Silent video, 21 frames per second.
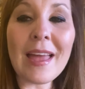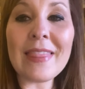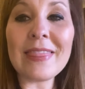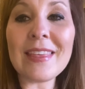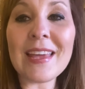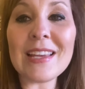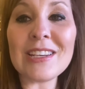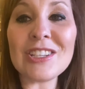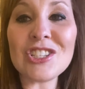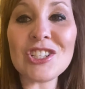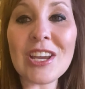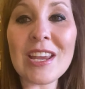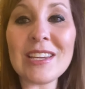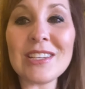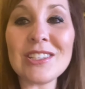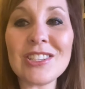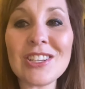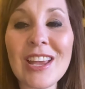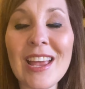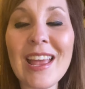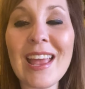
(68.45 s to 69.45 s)
and then
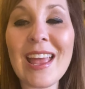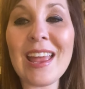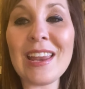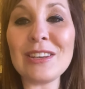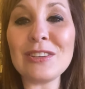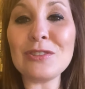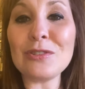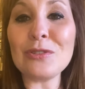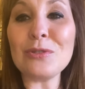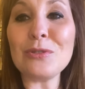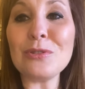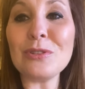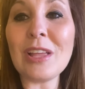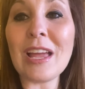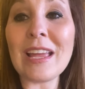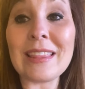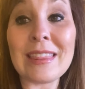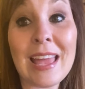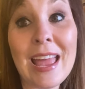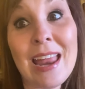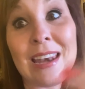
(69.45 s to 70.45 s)
change it and do
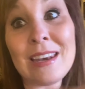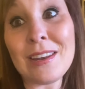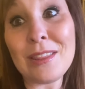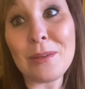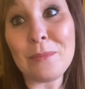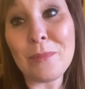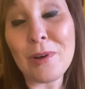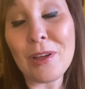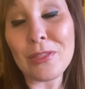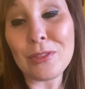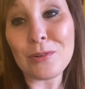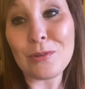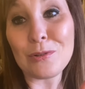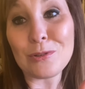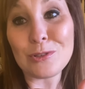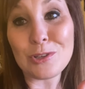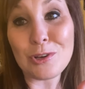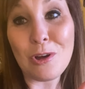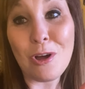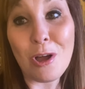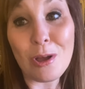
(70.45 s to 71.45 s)
like the end of the month
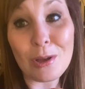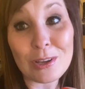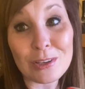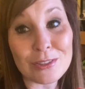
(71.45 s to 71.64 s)
grocery haul,